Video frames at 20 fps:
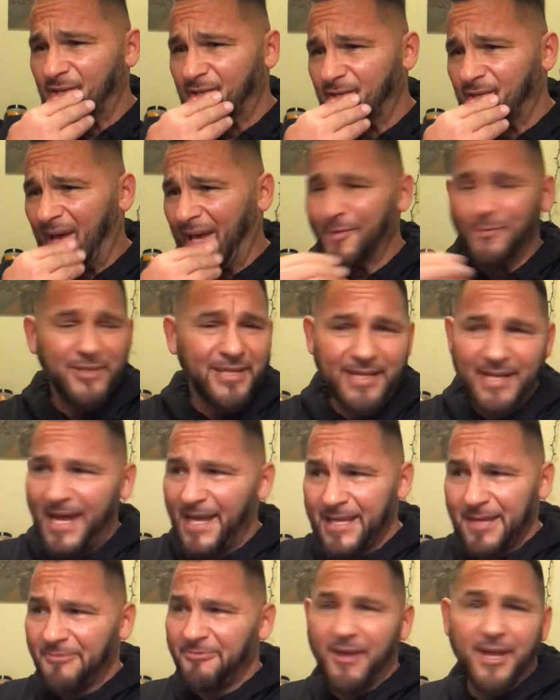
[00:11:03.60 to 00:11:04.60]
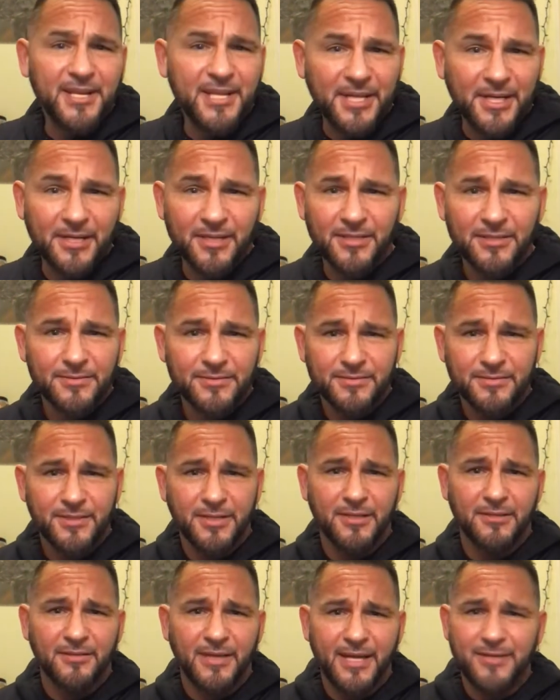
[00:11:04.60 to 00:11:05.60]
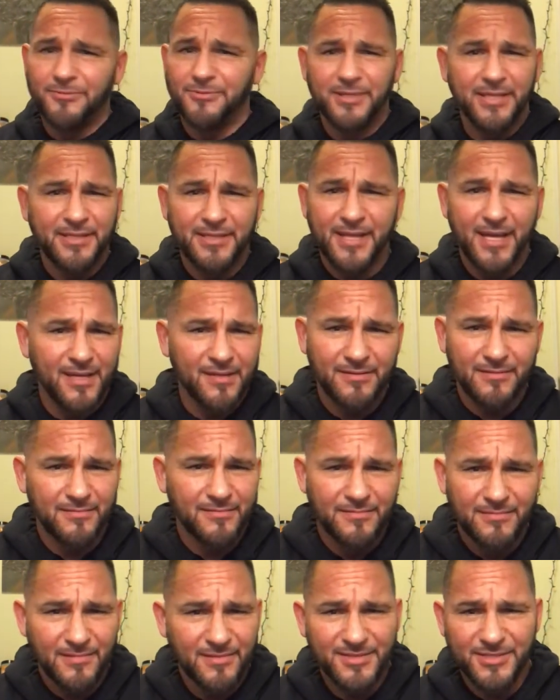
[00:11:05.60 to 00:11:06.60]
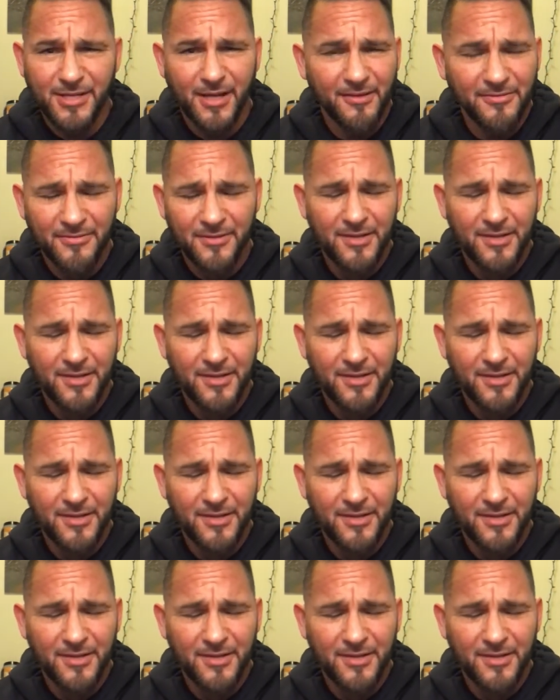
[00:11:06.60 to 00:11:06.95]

I don't need it. I get fed here. You know, I don't need that stuff.